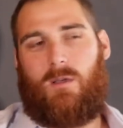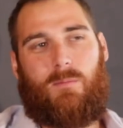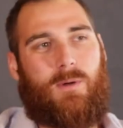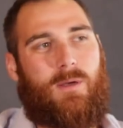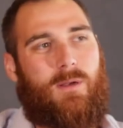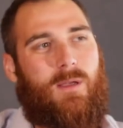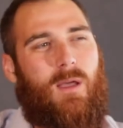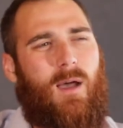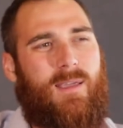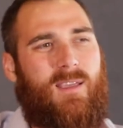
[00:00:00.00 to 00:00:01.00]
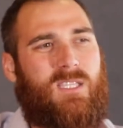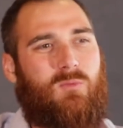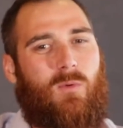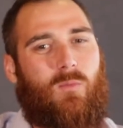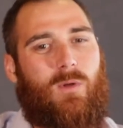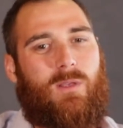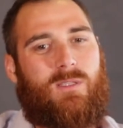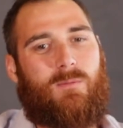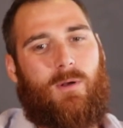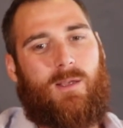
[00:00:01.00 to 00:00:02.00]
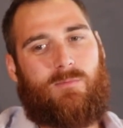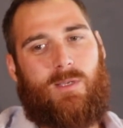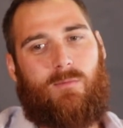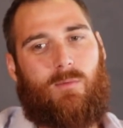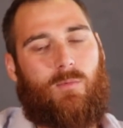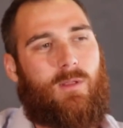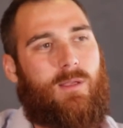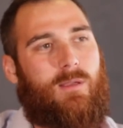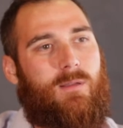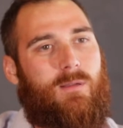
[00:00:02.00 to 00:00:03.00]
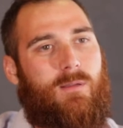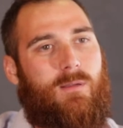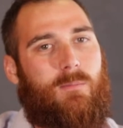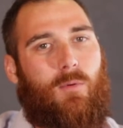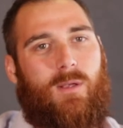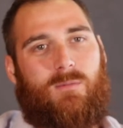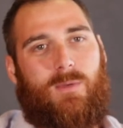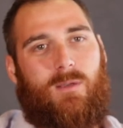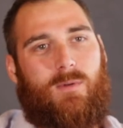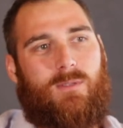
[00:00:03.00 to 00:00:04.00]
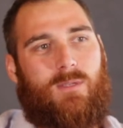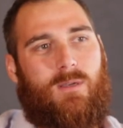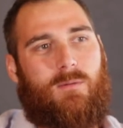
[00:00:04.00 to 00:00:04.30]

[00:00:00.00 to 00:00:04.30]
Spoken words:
But I guess what really surprised me and what really impressed me was